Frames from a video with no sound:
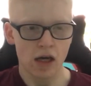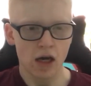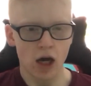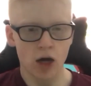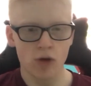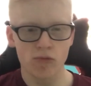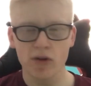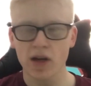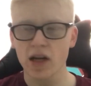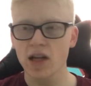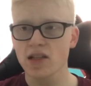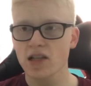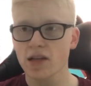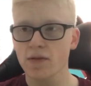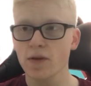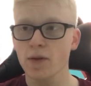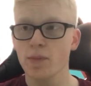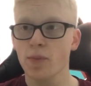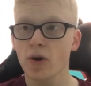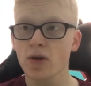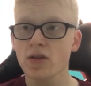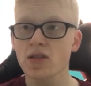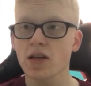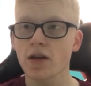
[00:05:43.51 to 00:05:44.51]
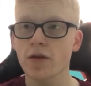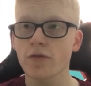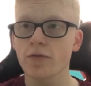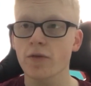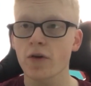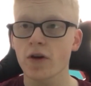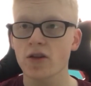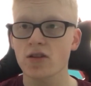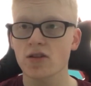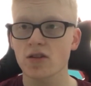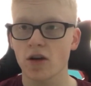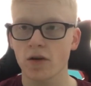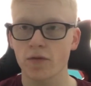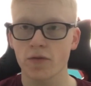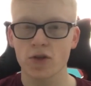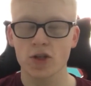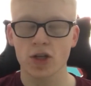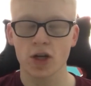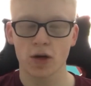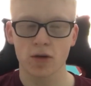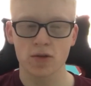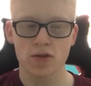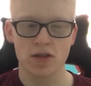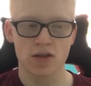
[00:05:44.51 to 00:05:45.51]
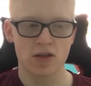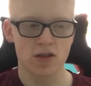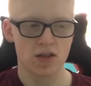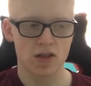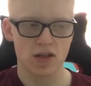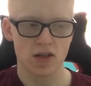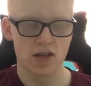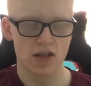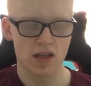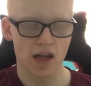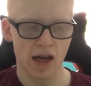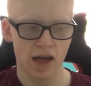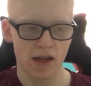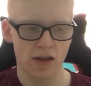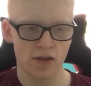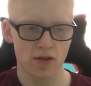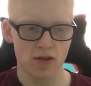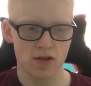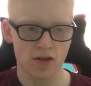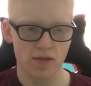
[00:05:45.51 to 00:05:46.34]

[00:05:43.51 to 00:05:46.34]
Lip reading: a relatively positive first half for Charlton's standards.